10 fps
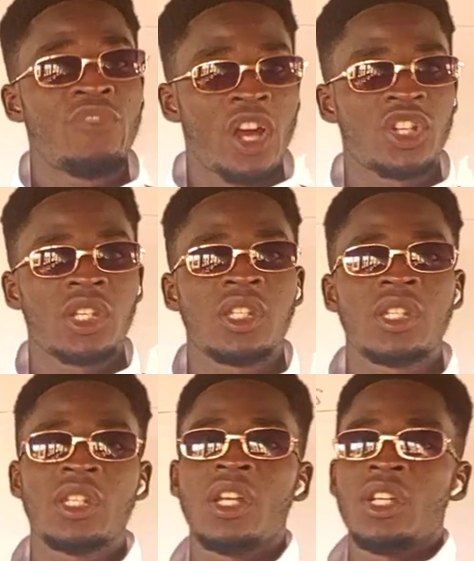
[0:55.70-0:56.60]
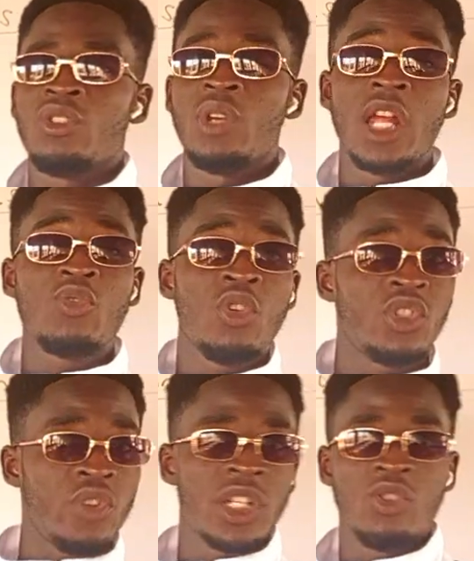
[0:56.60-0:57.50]
fractions. So let's go
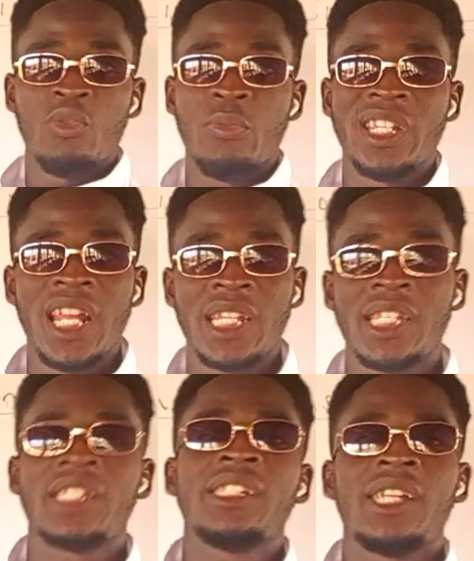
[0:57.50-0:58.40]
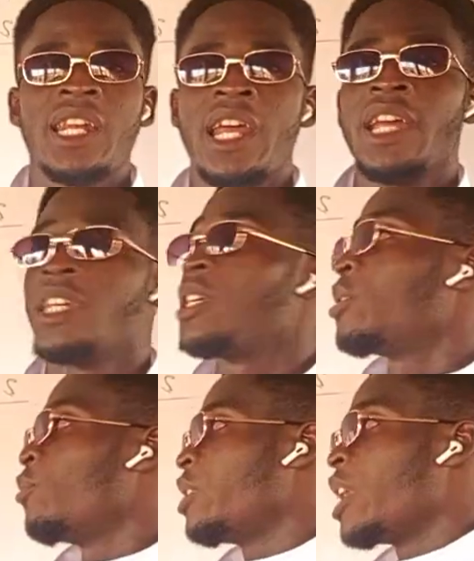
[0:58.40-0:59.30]
straight into business and then
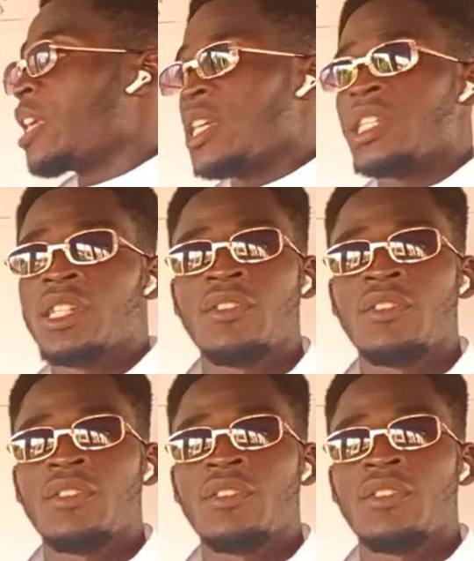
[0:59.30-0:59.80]
we take it